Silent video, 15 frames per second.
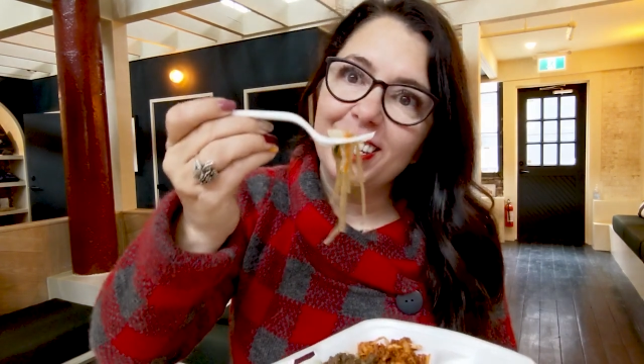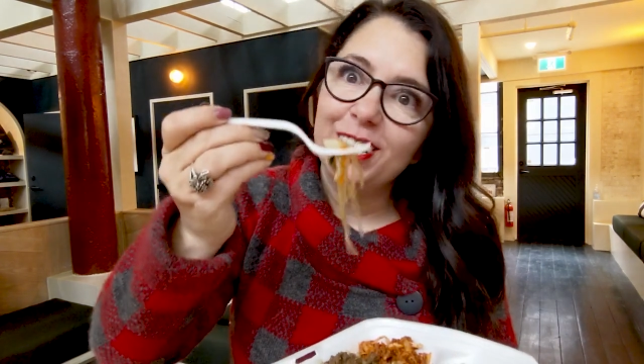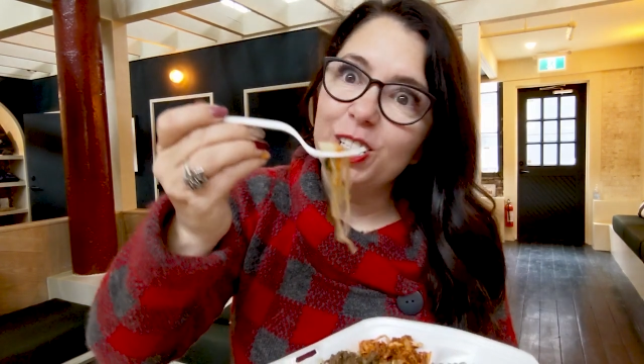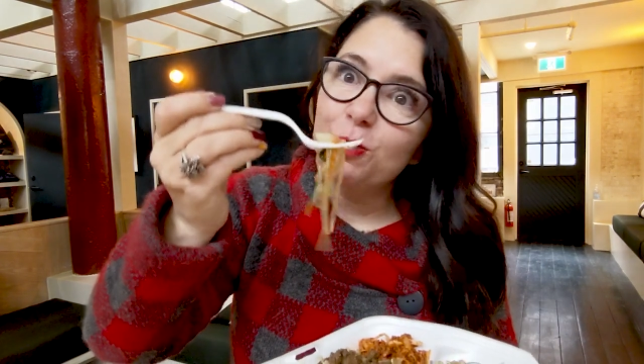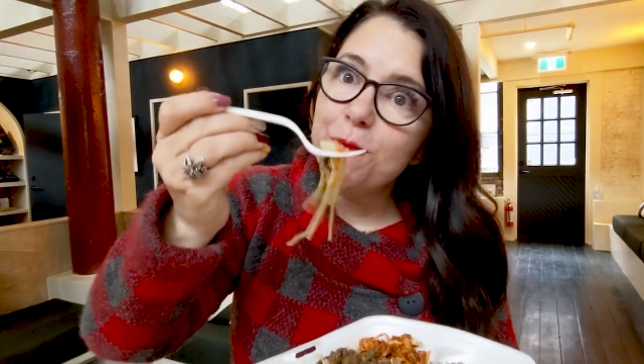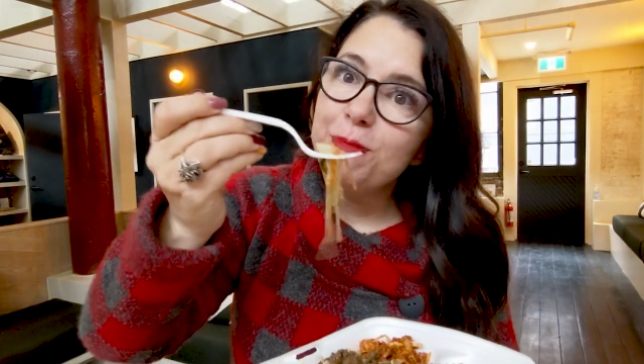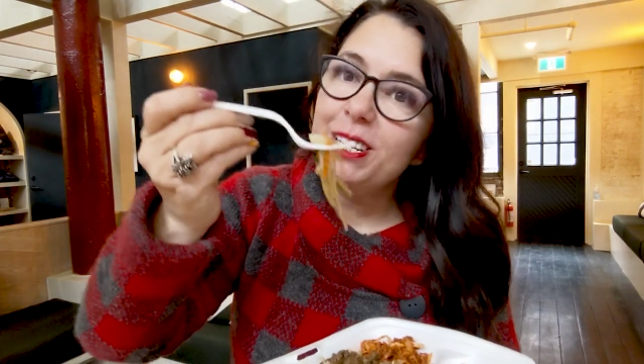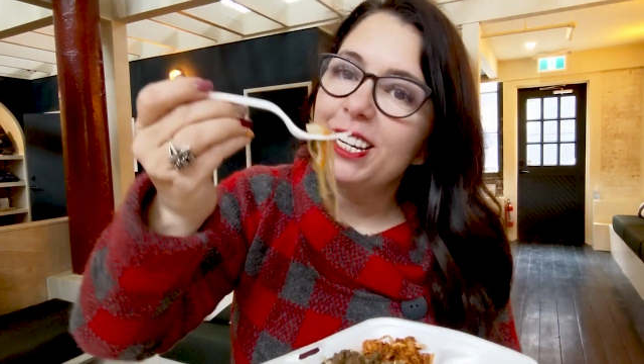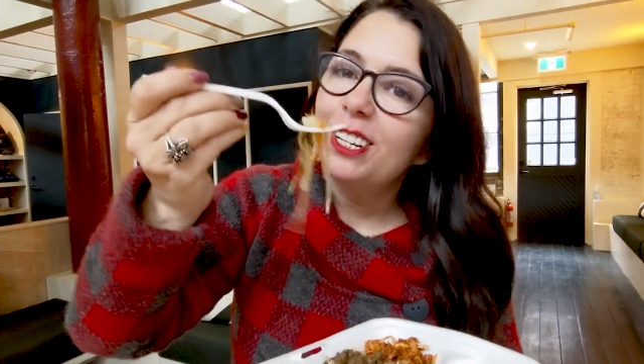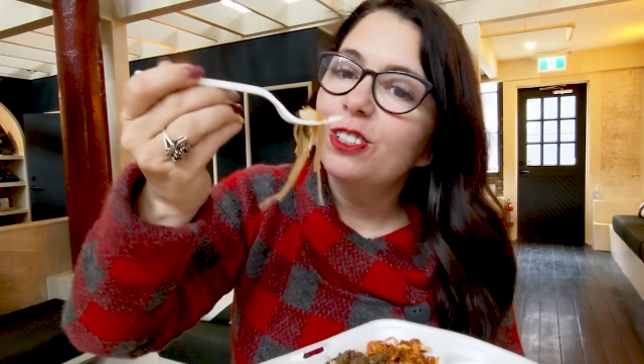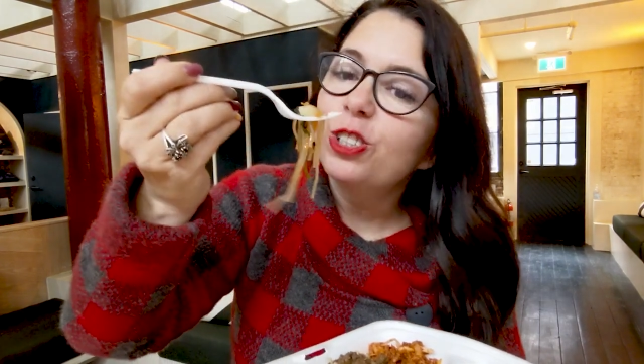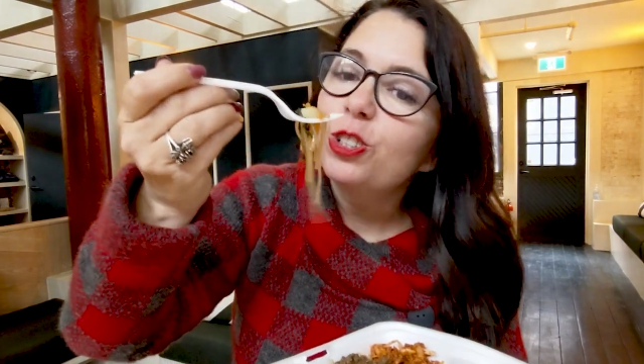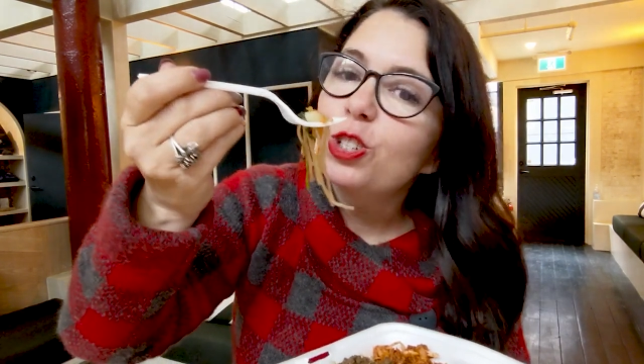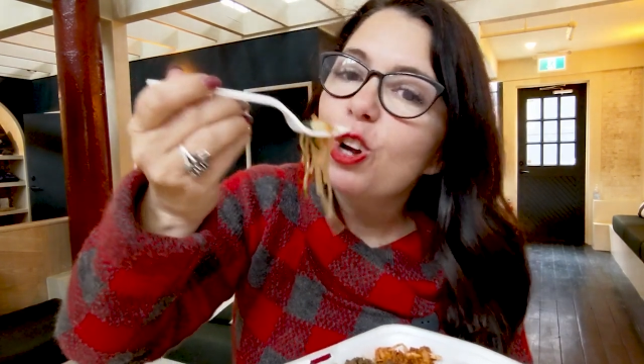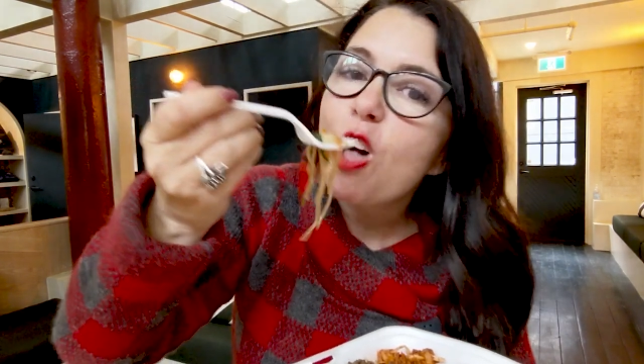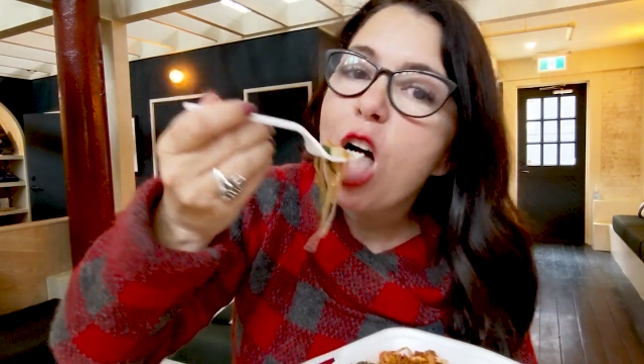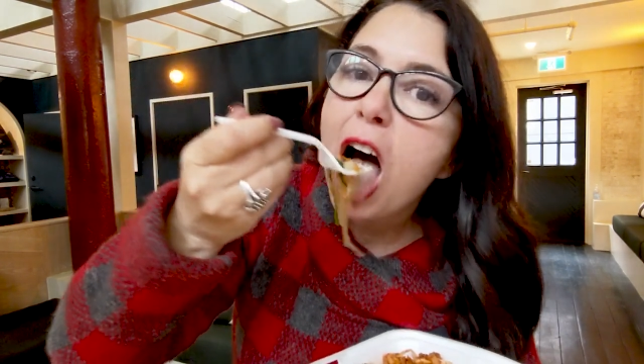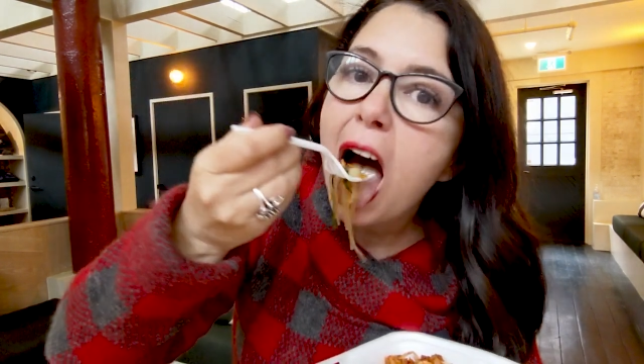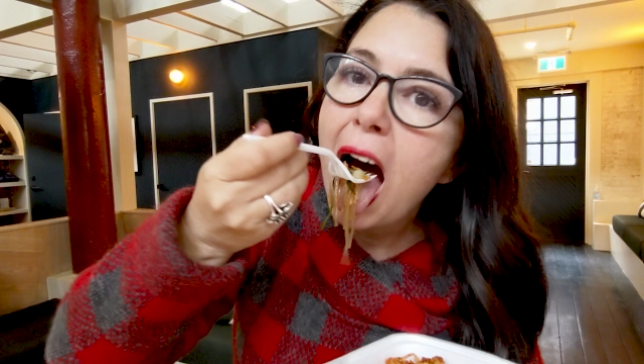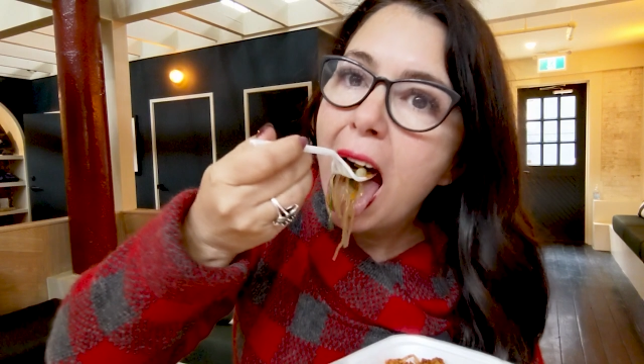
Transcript: then sweet potato noodle.